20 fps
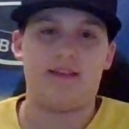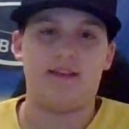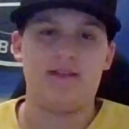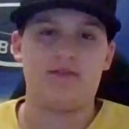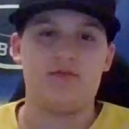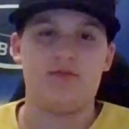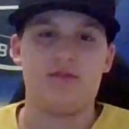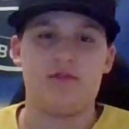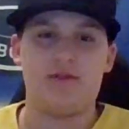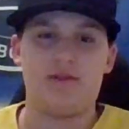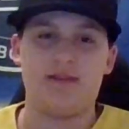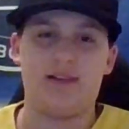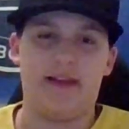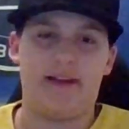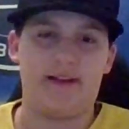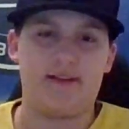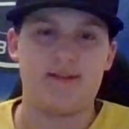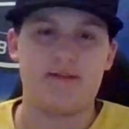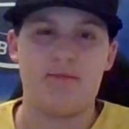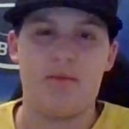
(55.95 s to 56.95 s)
This was just
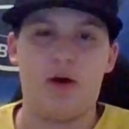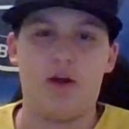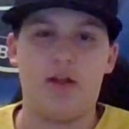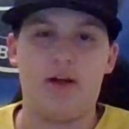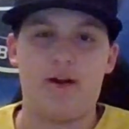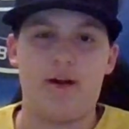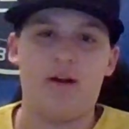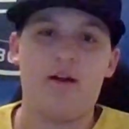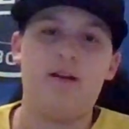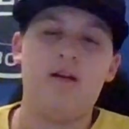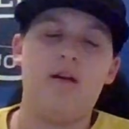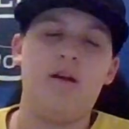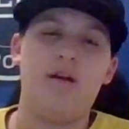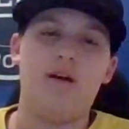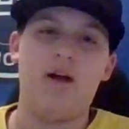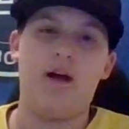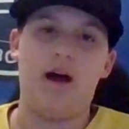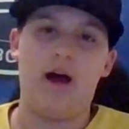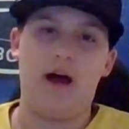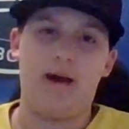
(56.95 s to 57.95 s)
like a smaller
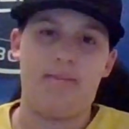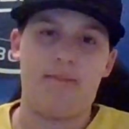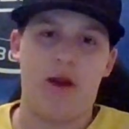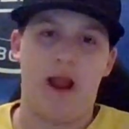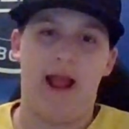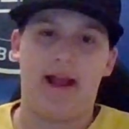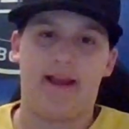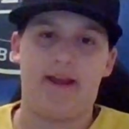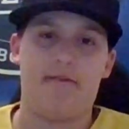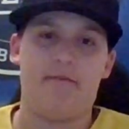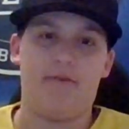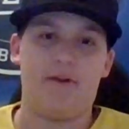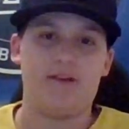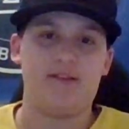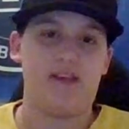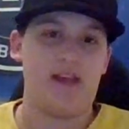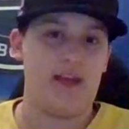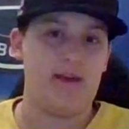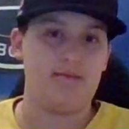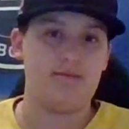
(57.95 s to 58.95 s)
bracket for
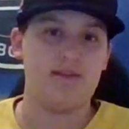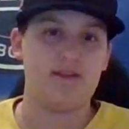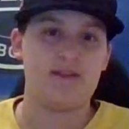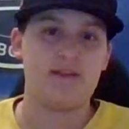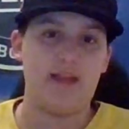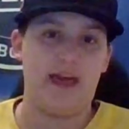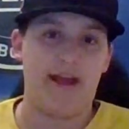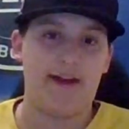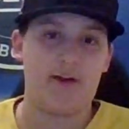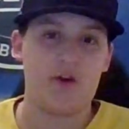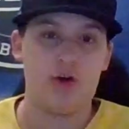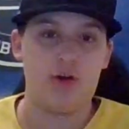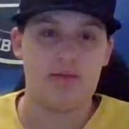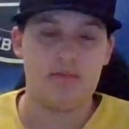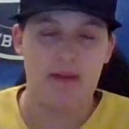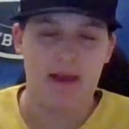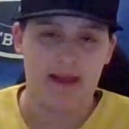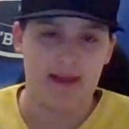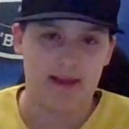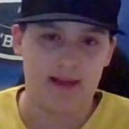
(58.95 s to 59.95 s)
teams that could
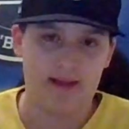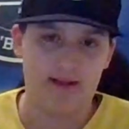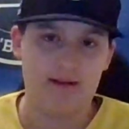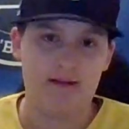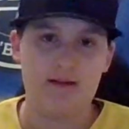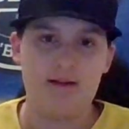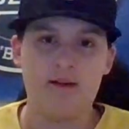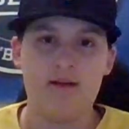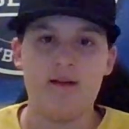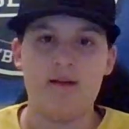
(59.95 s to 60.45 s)
make it,